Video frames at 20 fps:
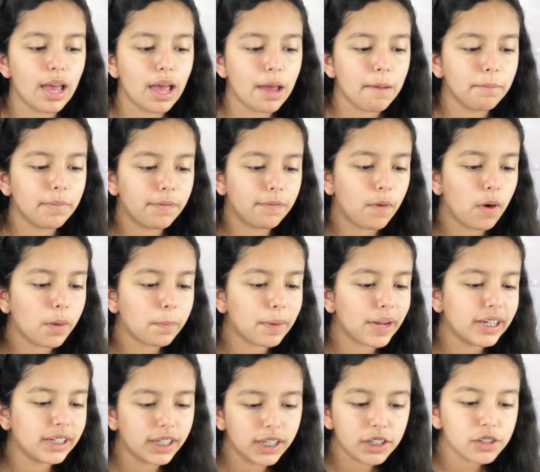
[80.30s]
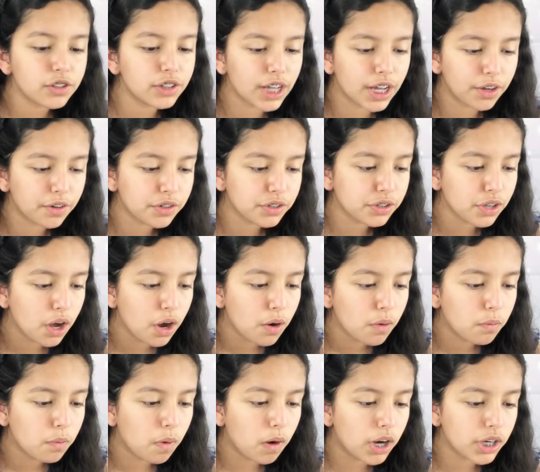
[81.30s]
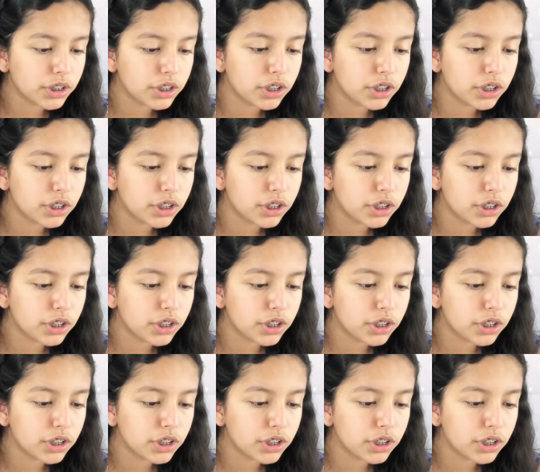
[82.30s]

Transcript: Before painting your nails, wash